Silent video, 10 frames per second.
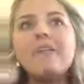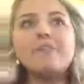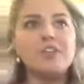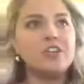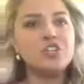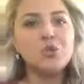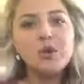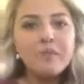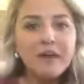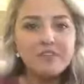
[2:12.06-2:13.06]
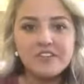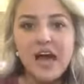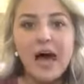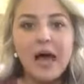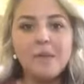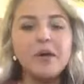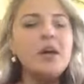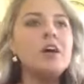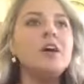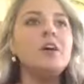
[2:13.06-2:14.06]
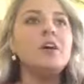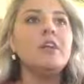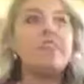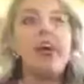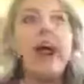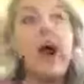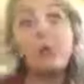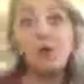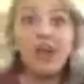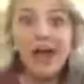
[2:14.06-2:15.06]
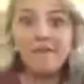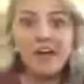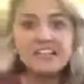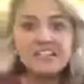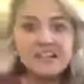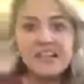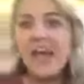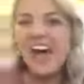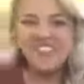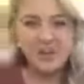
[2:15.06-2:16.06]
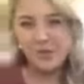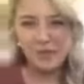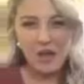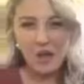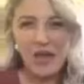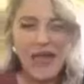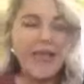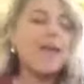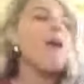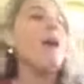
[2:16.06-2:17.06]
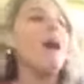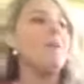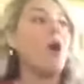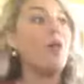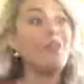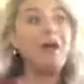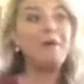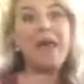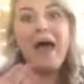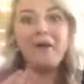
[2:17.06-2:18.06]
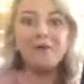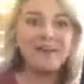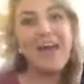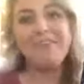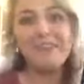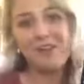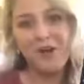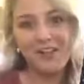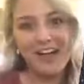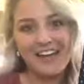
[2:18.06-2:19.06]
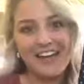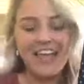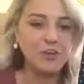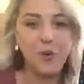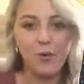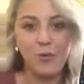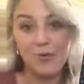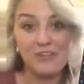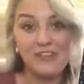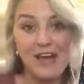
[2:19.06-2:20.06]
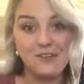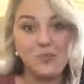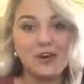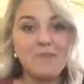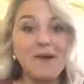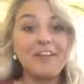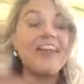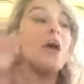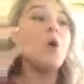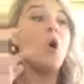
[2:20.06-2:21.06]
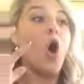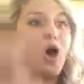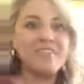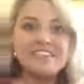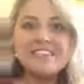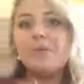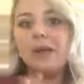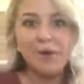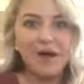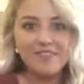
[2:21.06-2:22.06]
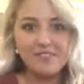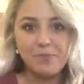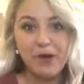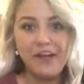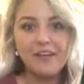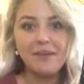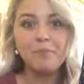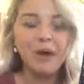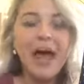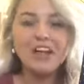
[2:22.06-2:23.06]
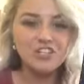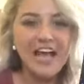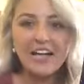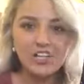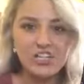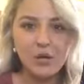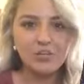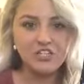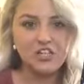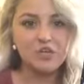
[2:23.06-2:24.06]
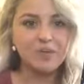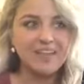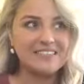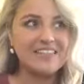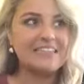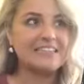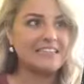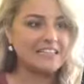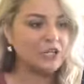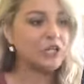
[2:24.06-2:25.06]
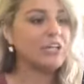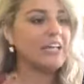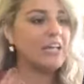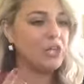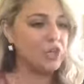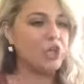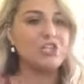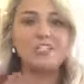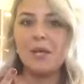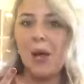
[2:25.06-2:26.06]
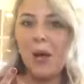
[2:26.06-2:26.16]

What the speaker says: for the short amount of time that I would have ice in it, I think it would be okay. Although now we have leak lock lining and you all won't even have to worry about it. Obviously we don't have this print, but I just had to show it to you because it literally looks